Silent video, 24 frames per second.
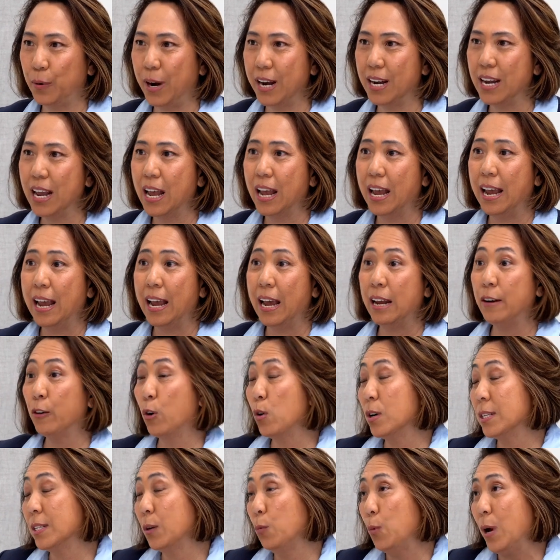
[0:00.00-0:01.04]
Right. And of
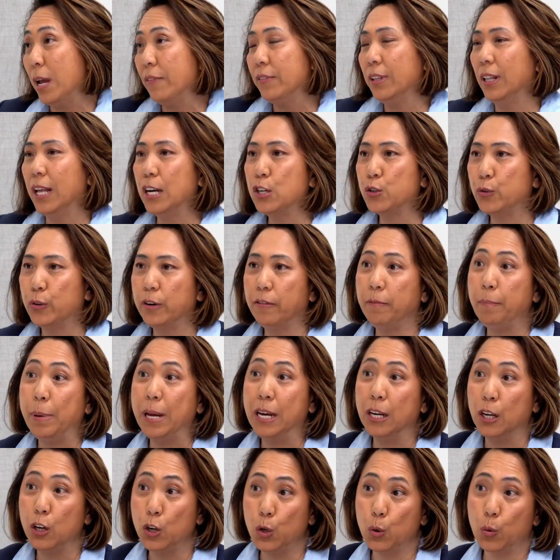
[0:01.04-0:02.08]
course, we have the luxury of
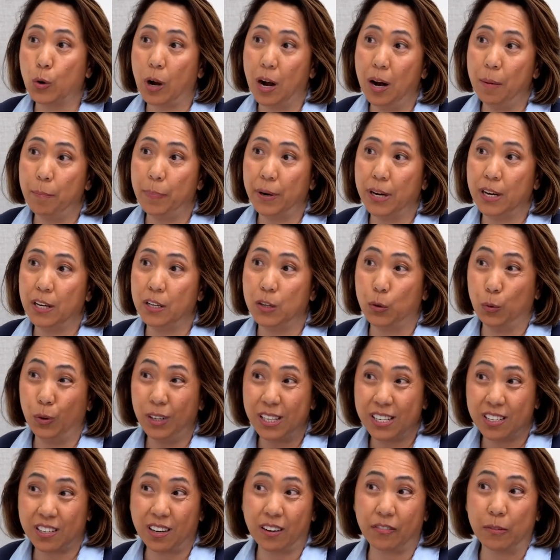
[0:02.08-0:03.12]
being a new company to
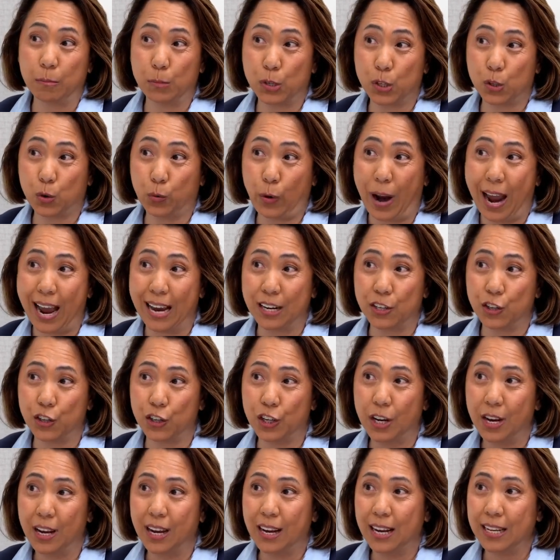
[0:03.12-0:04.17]
really start from
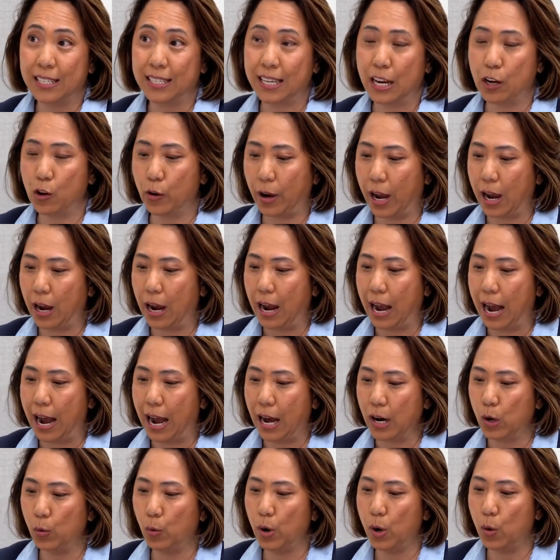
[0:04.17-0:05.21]
scratch and saying, okay,
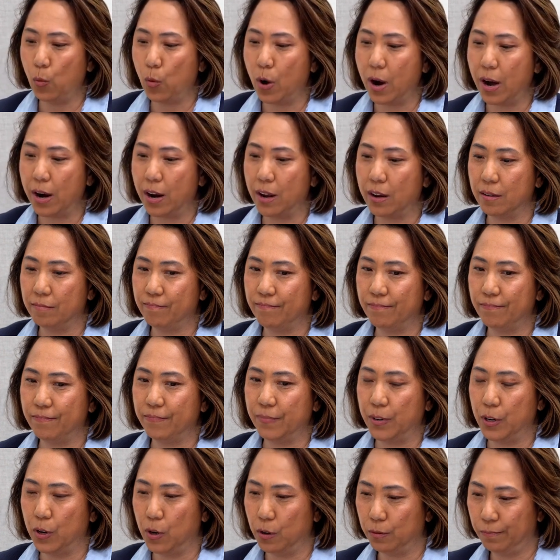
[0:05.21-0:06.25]
how do we want
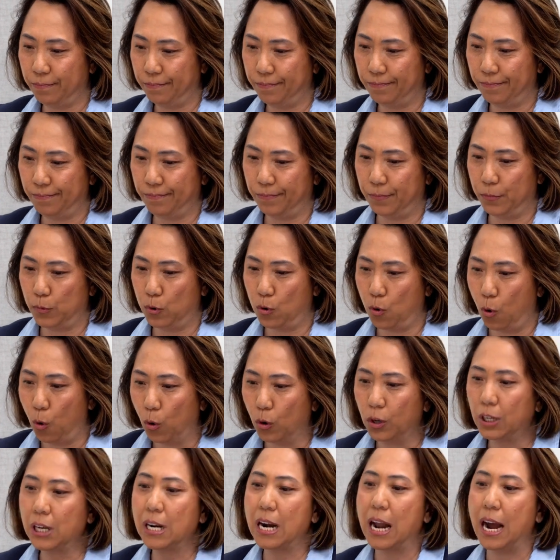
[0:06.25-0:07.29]
to,
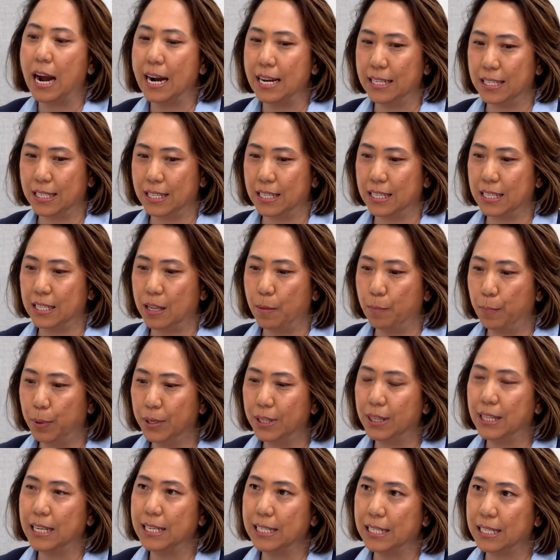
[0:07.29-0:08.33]
organize this and
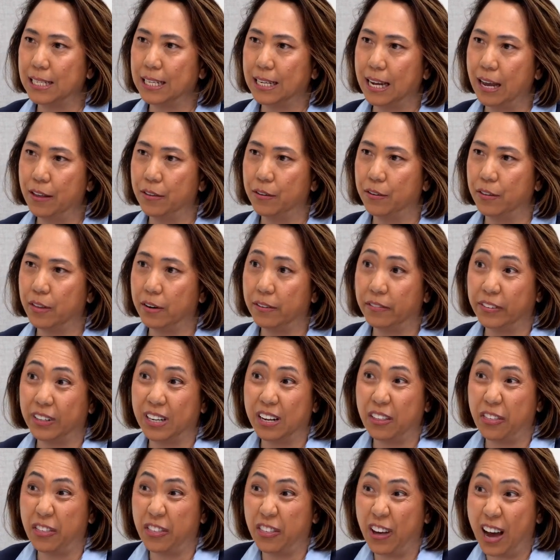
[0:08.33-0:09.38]
put things together that are
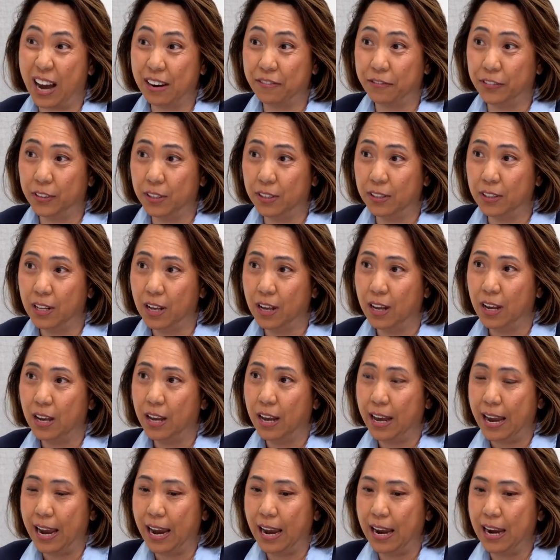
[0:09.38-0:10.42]
very thoughtful
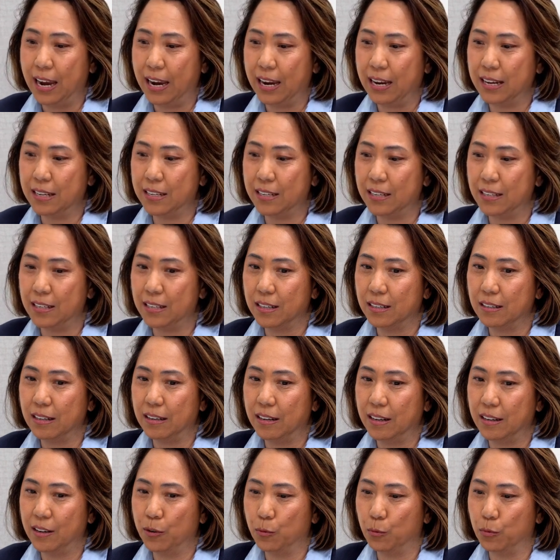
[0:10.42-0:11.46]
and
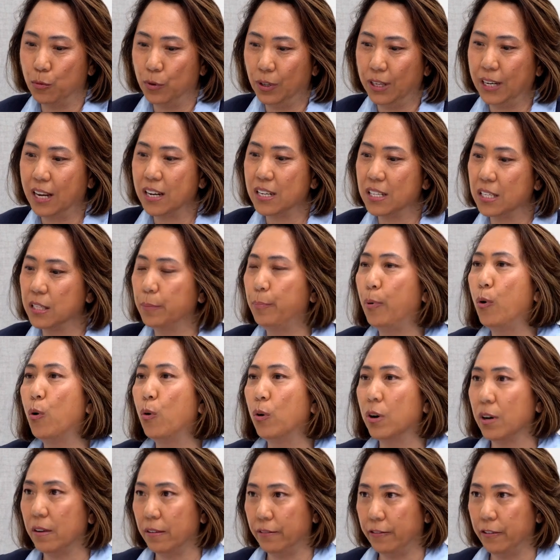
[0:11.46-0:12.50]
really kind of
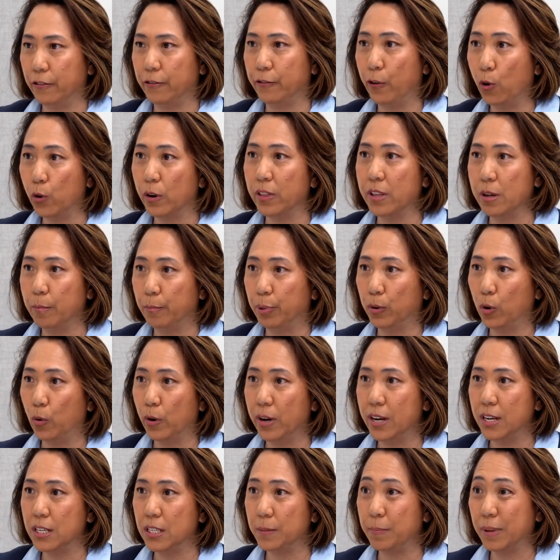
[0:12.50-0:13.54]
supportive for the
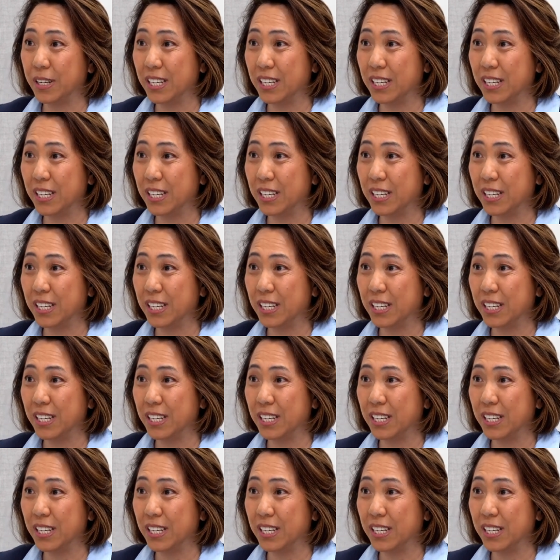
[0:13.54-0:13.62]
employees?